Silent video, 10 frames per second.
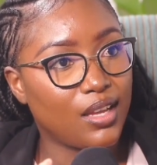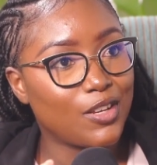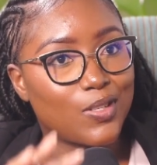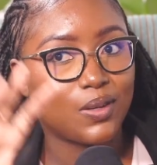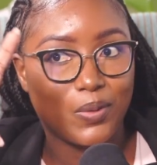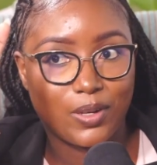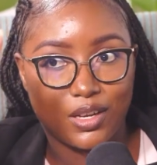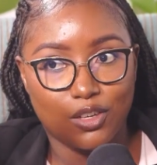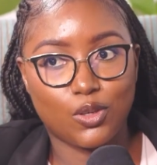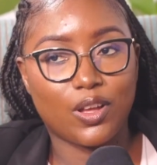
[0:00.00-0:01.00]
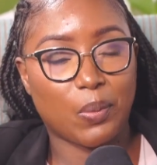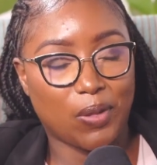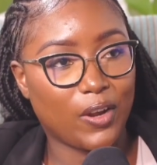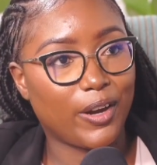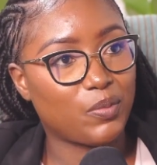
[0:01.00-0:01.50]
So we're going to do our
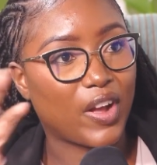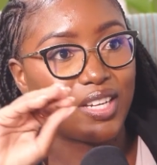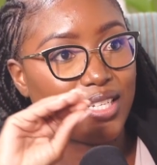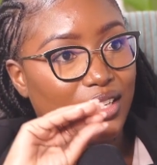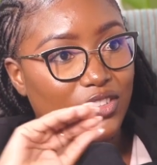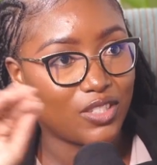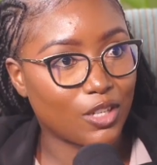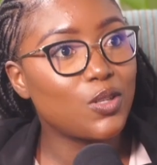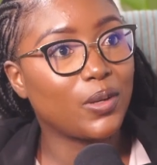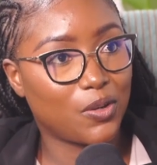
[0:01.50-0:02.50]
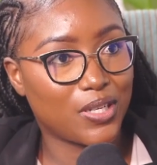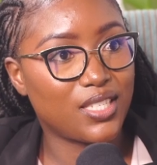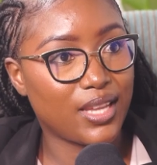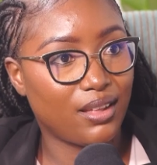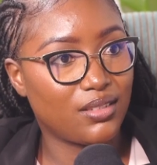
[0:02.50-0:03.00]
PR and marketing just to increase
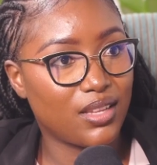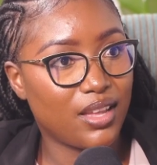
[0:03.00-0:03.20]
sales,